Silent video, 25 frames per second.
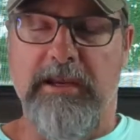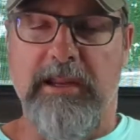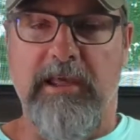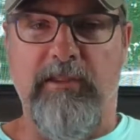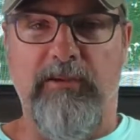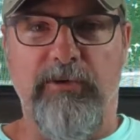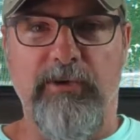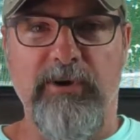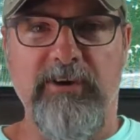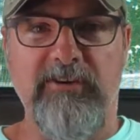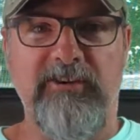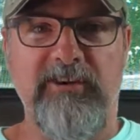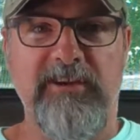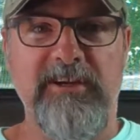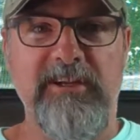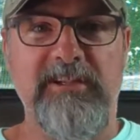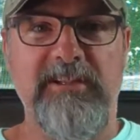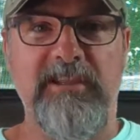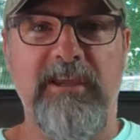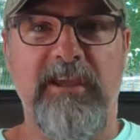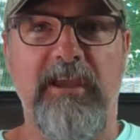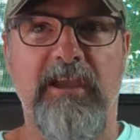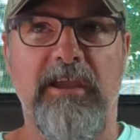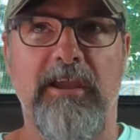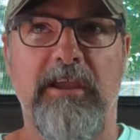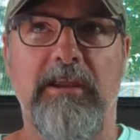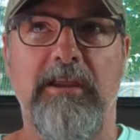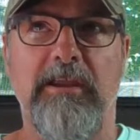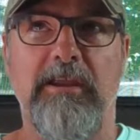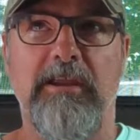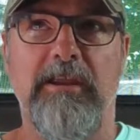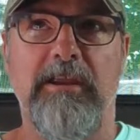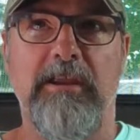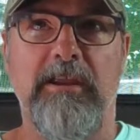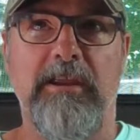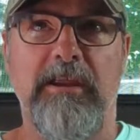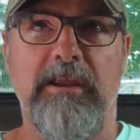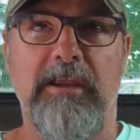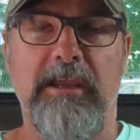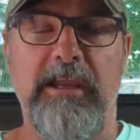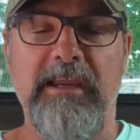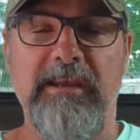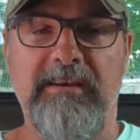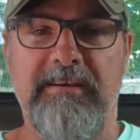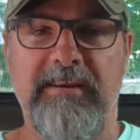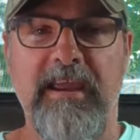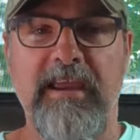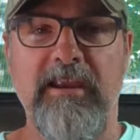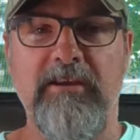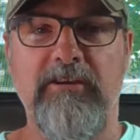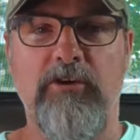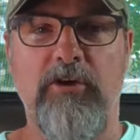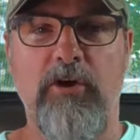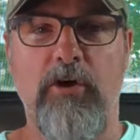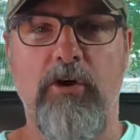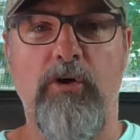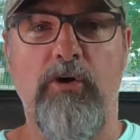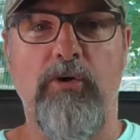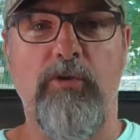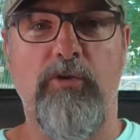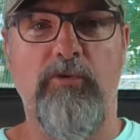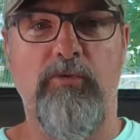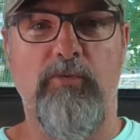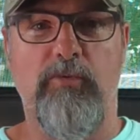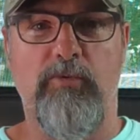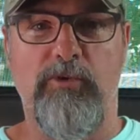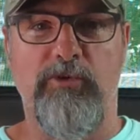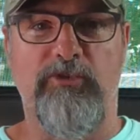Now the reason that the E10 code